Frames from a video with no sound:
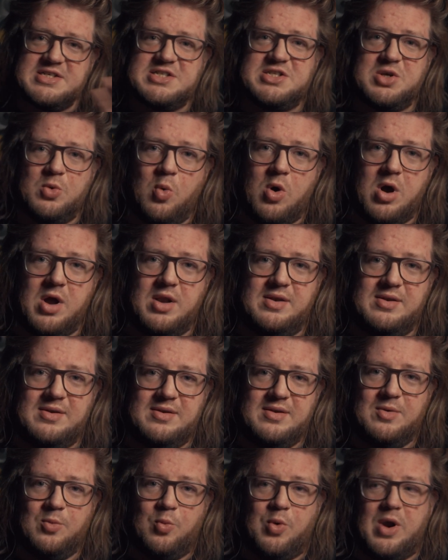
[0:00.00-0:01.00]
is the
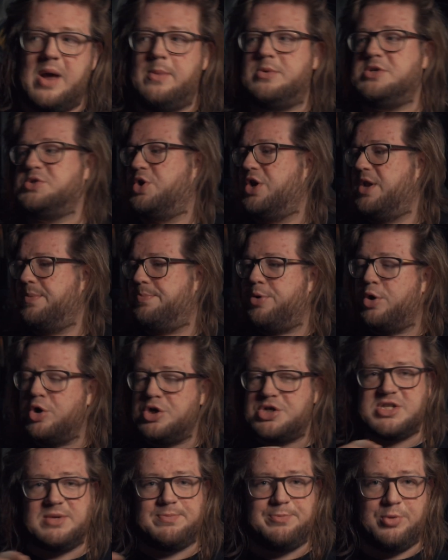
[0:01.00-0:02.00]
one where I was going to
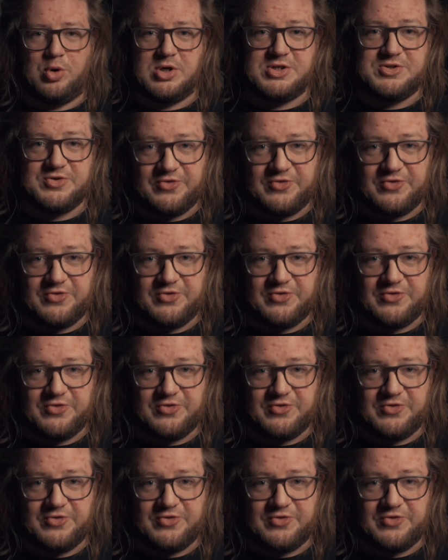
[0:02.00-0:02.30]
push the boat as